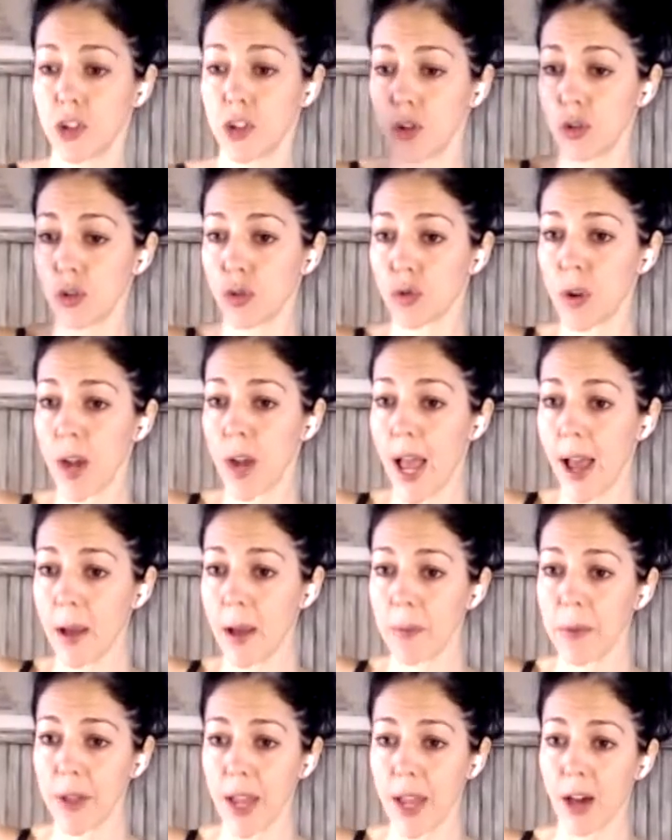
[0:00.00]
So
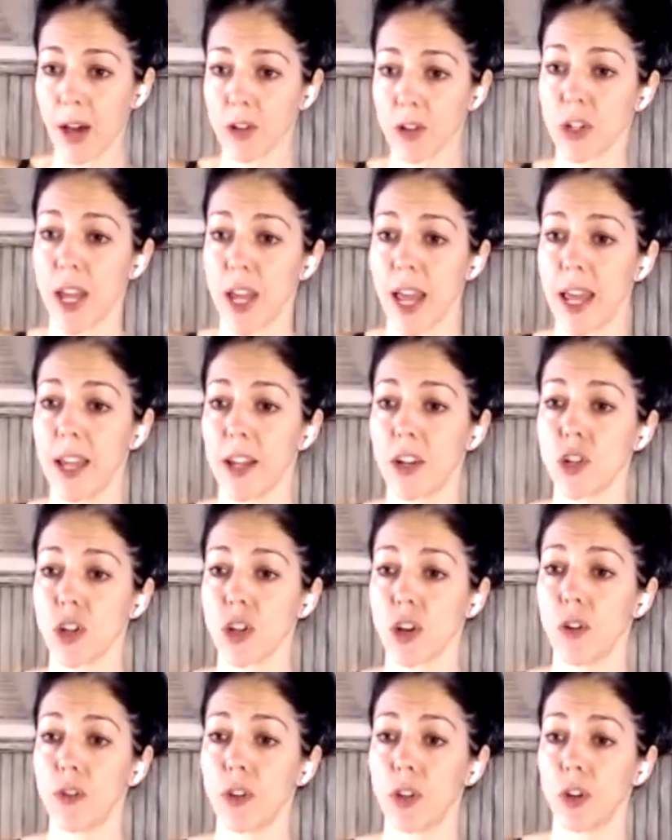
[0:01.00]
grab the outer edge
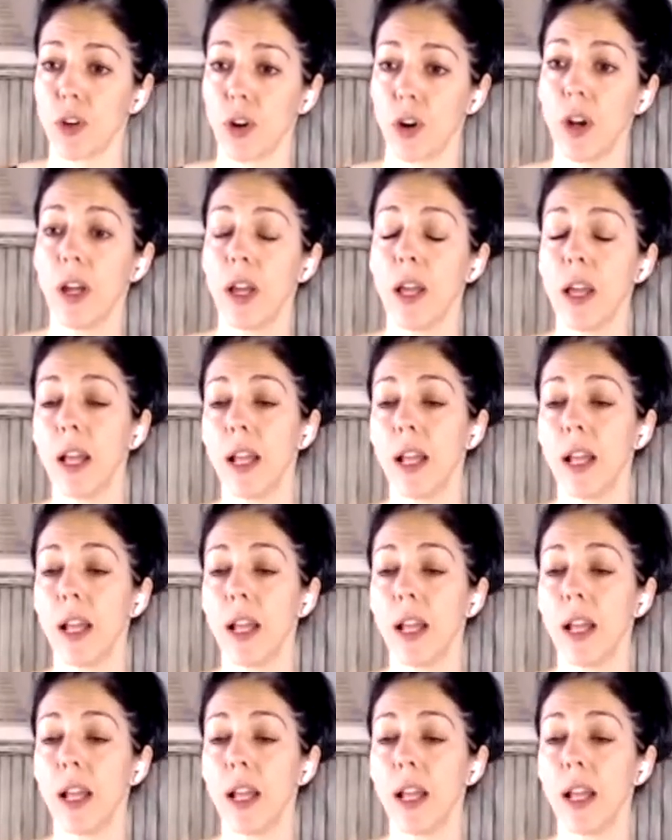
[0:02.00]
of your